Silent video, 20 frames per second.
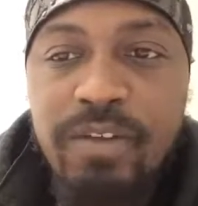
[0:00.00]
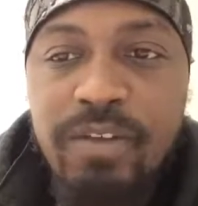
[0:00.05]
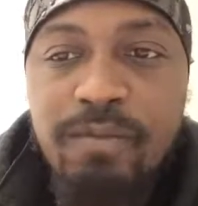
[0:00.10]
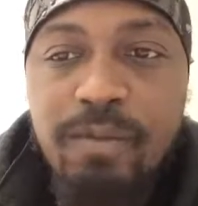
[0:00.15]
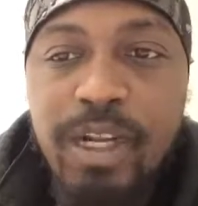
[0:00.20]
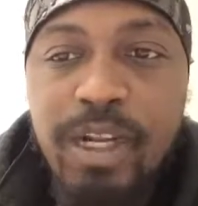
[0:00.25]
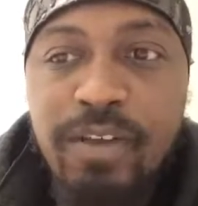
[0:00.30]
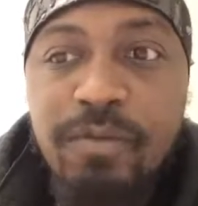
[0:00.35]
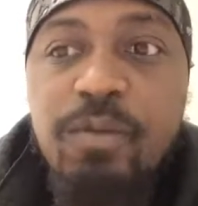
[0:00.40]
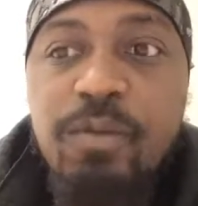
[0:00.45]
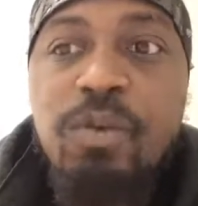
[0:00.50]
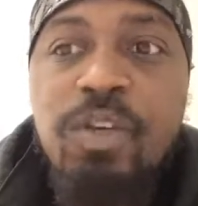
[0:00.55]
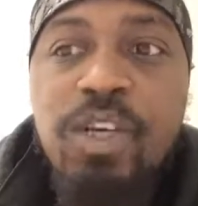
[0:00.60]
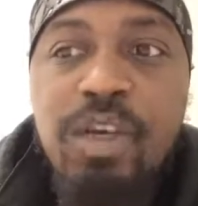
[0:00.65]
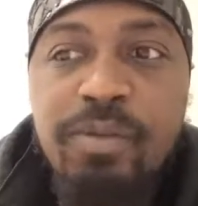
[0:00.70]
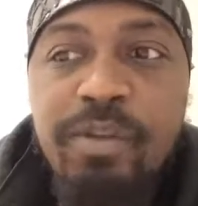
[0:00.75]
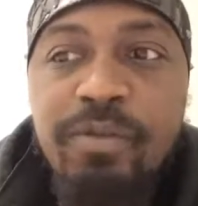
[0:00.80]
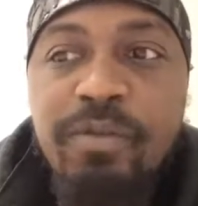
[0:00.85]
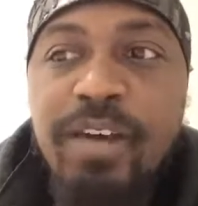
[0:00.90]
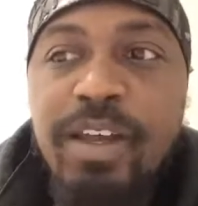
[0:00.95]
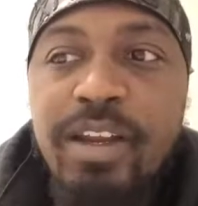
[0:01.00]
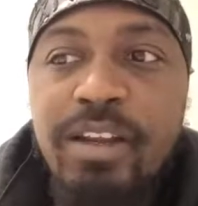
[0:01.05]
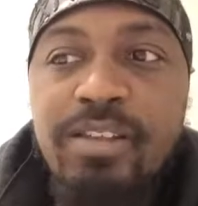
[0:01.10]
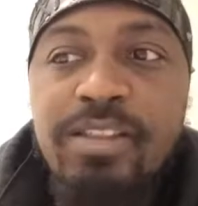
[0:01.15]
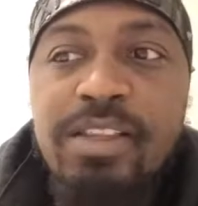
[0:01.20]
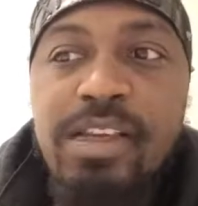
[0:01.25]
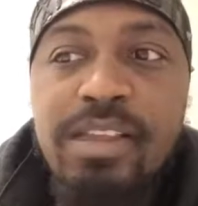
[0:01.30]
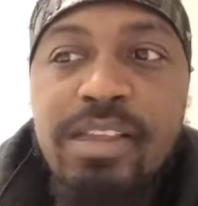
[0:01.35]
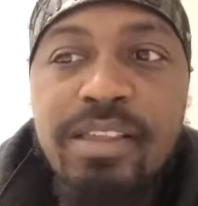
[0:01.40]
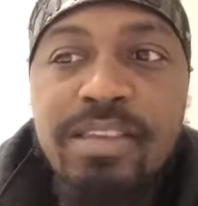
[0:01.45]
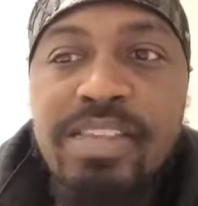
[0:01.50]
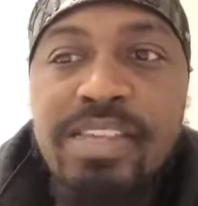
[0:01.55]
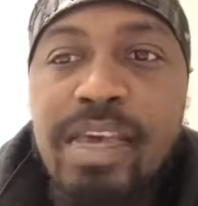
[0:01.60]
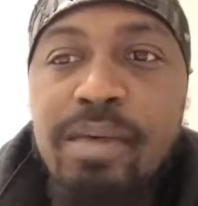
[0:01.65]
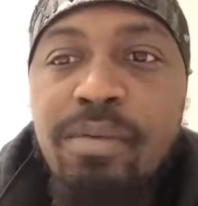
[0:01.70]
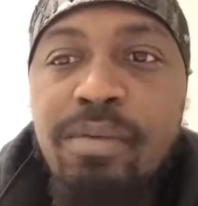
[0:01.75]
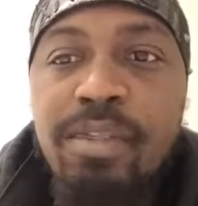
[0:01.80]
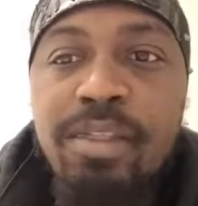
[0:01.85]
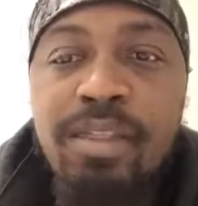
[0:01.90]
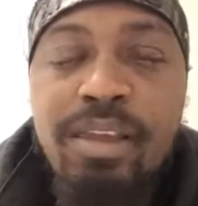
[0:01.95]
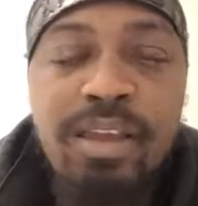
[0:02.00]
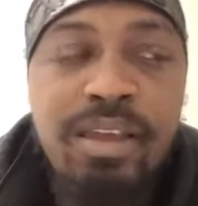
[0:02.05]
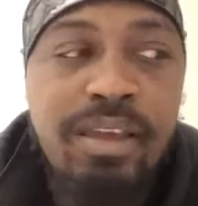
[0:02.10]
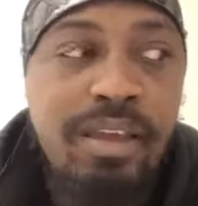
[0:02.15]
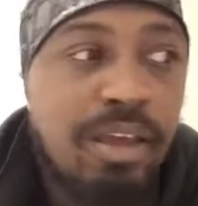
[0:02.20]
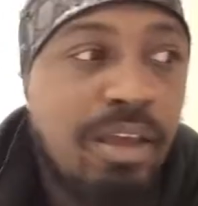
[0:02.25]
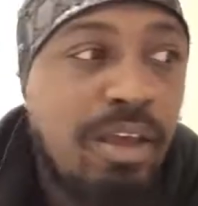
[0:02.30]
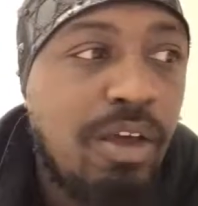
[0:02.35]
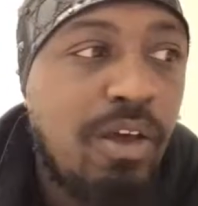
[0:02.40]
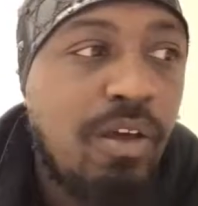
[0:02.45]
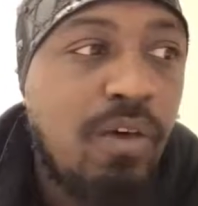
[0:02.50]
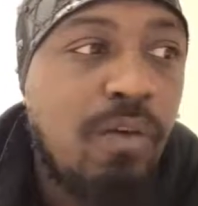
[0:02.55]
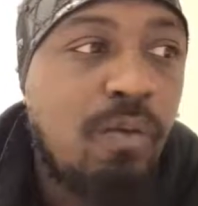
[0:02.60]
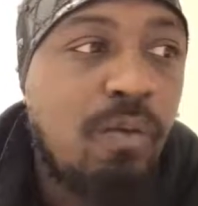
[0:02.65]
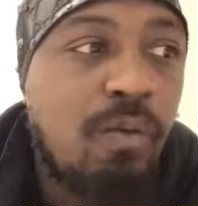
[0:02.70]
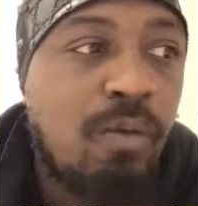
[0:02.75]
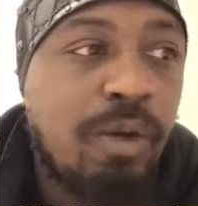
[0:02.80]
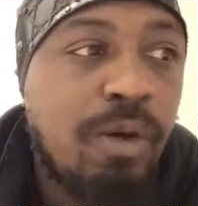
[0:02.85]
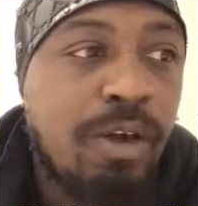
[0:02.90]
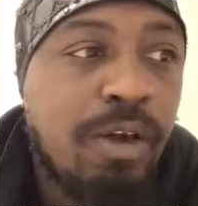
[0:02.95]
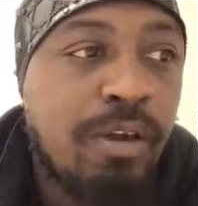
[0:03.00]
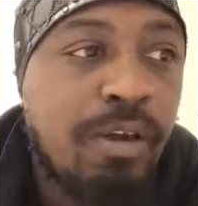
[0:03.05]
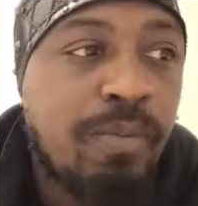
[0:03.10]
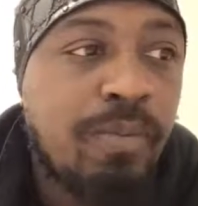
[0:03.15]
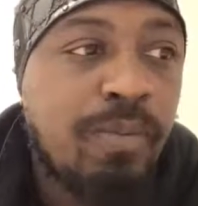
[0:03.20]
But if you come and fight us on a Sabbath day, where